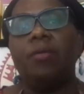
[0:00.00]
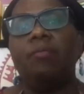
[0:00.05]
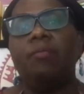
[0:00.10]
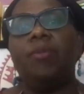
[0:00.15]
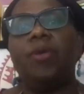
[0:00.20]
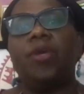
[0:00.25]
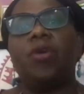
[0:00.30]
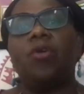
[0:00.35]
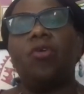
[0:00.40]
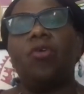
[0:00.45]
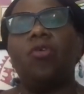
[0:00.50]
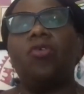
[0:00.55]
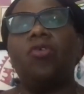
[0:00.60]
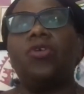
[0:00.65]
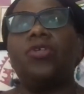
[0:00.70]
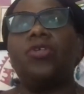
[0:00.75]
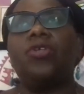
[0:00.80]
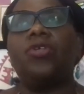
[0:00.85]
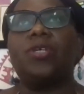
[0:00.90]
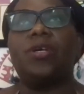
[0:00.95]

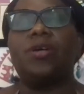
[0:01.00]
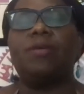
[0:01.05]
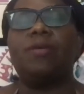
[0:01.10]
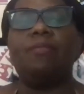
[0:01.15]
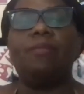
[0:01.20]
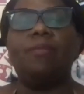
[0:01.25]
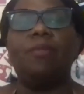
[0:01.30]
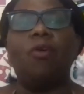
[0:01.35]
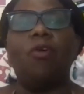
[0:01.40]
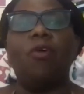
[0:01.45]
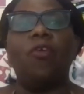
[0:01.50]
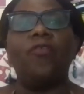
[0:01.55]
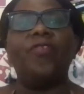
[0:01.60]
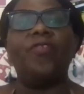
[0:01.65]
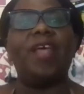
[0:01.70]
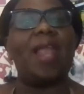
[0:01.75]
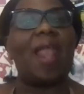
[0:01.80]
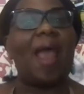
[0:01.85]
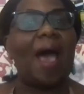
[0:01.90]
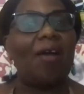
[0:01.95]
because of
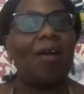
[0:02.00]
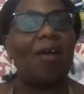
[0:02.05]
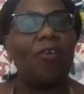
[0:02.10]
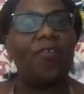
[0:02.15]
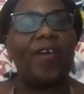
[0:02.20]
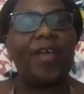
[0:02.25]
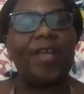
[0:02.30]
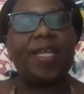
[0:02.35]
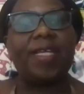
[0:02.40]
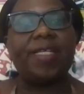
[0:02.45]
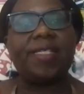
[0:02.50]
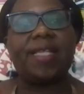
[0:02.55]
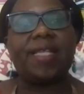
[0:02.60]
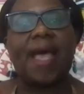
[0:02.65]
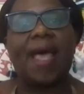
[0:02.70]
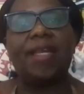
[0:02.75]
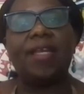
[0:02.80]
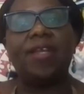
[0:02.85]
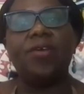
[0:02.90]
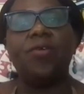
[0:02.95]
the lack of
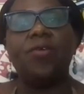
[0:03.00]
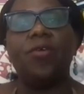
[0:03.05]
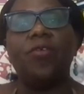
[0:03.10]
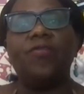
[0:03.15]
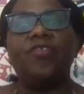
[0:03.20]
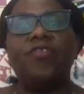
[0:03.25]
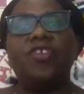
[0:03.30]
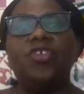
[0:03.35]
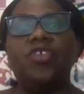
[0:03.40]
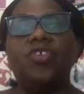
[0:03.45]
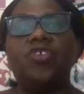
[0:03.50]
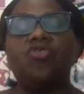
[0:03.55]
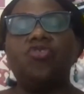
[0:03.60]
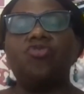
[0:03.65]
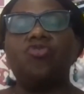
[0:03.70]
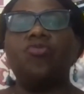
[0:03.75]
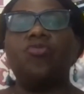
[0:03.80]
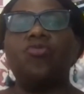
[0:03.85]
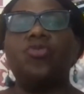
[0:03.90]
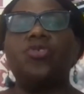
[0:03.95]
understanding of the
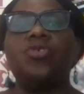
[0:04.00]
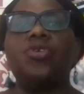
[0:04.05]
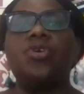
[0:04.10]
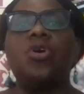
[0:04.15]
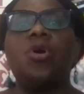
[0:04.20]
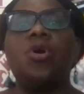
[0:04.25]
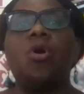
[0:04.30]
issues.